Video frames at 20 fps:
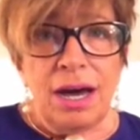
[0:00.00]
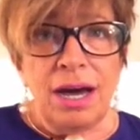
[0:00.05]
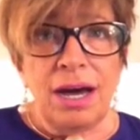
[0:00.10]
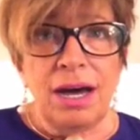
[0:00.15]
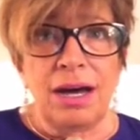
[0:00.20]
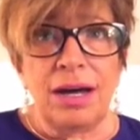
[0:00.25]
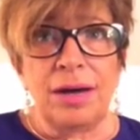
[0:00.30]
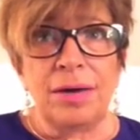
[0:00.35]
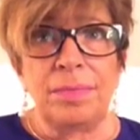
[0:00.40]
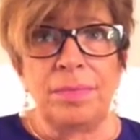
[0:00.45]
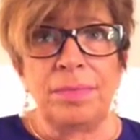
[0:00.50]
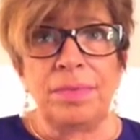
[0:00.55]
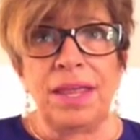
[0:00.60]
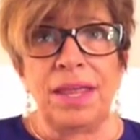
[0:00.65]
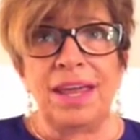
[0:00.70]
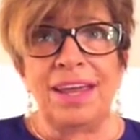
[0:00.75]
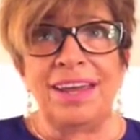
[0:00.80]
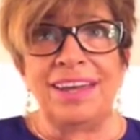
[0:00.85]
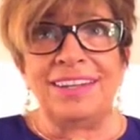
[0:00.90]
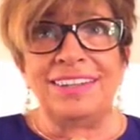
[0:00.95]
Um,
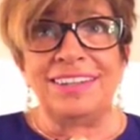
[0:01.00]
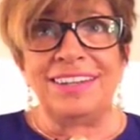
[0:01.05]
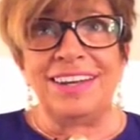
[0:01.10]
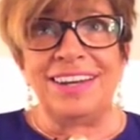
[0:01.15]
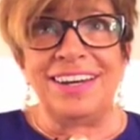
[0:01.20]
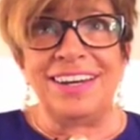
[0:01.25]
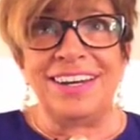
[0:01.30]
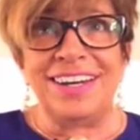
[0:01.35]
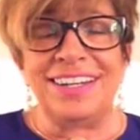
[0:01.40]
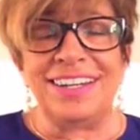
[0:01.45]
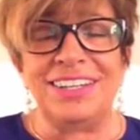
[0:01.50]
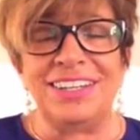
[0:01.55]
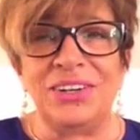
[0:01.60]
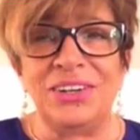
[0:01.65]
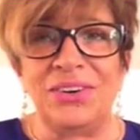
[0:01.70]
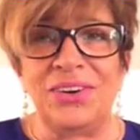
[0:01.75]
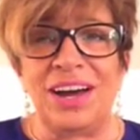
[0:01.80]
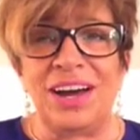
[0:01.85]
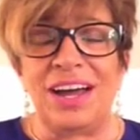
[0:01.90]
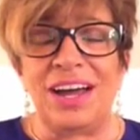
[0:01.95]
and, you
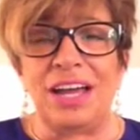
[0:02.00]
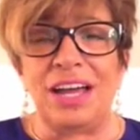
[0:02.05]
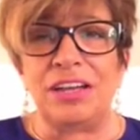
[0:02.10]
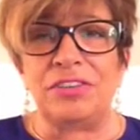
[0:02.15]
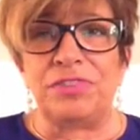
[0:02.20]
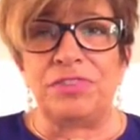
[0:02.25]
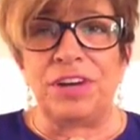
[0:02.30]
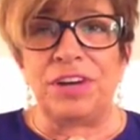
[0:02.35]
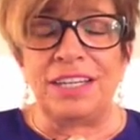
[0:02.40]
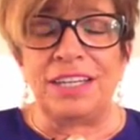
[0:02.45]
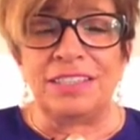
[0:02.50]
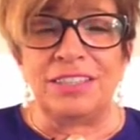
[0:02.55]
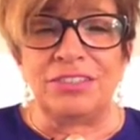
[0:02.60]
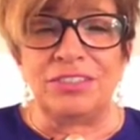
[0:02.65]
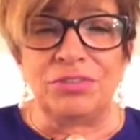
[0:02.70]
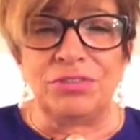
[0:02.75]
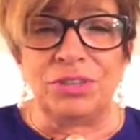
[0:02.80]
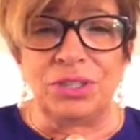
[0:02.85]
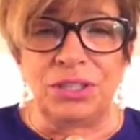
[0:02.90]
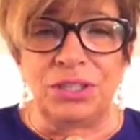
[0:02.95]
know, I, I, find
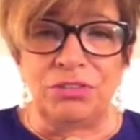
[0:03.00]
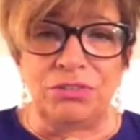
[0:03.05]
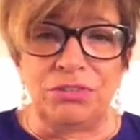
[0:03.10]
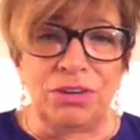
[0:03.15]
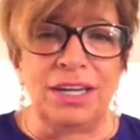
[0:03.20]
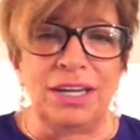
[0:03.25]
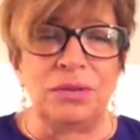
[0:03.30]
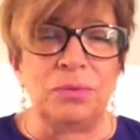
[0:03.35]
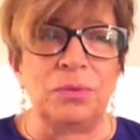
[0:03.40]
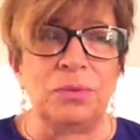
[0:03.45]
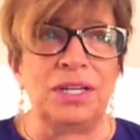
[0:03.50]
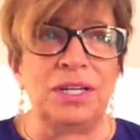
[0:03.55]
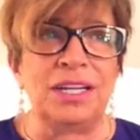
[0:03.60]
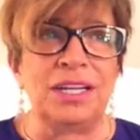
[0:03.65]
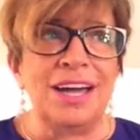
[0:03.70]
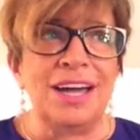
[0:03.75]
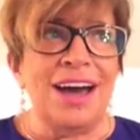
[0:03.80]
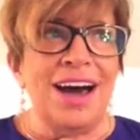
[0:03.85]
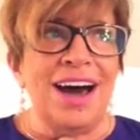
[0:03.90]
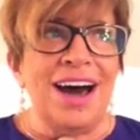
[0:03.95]
it really great
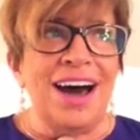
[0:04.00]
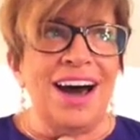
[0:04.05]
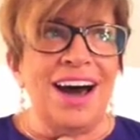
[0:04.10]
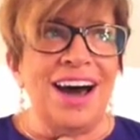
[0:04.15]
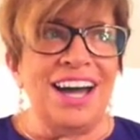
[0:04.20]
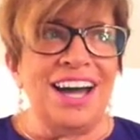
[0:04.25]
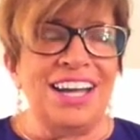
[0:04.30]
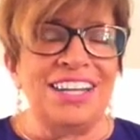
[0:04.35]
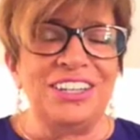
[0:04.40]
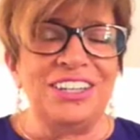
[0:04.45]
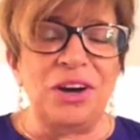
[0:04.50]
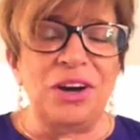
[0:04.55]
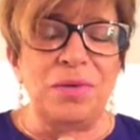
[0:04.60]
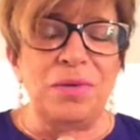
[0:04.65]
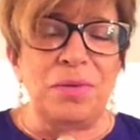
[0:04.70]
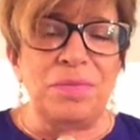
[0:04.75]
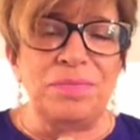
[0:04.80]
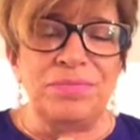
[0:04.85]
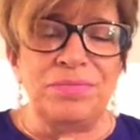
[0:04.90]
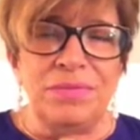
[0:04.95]
when, uh, you know, I'm
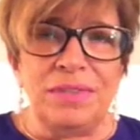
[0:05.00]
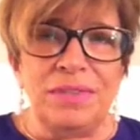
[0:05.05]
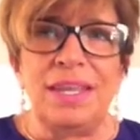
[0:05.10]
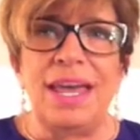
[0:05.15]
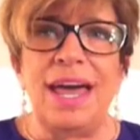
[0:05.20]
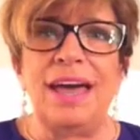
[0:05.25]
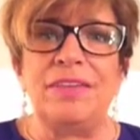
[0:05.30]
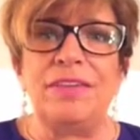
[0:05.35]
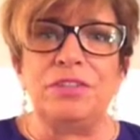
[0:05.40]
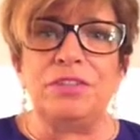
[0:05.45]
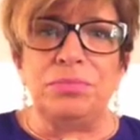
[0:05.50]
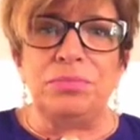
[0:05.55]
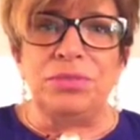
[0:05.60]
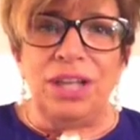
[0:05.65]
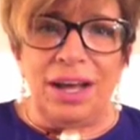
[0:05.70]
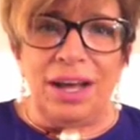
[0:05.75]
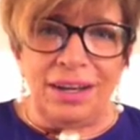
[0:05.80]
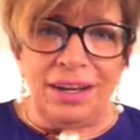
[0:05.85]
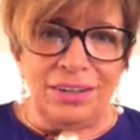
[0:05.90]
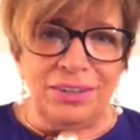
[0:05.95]
an avid
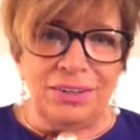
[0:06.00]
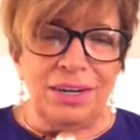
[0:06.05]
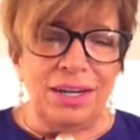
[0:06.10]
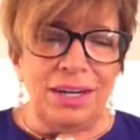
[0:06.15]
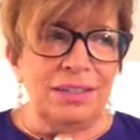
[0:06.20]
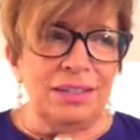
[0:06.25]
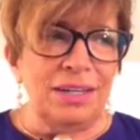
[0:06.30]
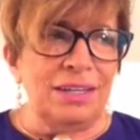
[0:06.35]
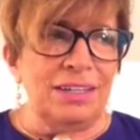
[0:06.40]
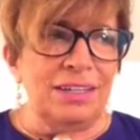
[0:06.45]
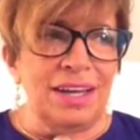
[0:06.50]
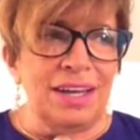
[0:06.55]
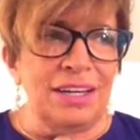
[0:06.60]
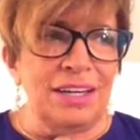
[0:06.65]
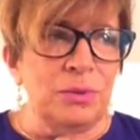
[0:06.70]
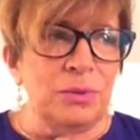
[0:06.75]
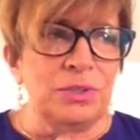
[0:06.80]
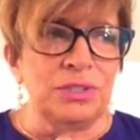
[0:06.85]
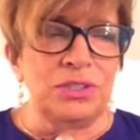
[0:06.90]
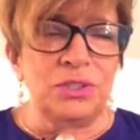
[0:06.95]
blogger and, and
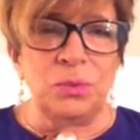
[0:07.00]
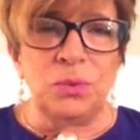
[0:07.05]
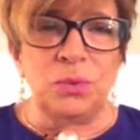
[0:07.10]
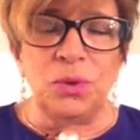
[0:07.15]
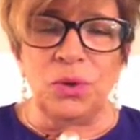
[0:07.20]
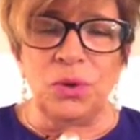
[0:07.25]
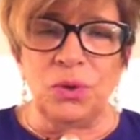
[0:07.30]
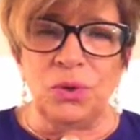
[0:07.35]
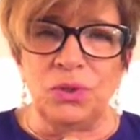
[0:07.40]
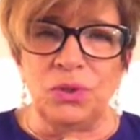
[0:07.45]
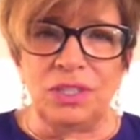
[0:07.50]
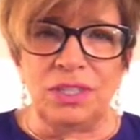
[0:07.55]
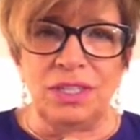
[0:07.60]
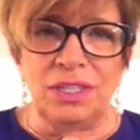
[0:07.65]
I always see words.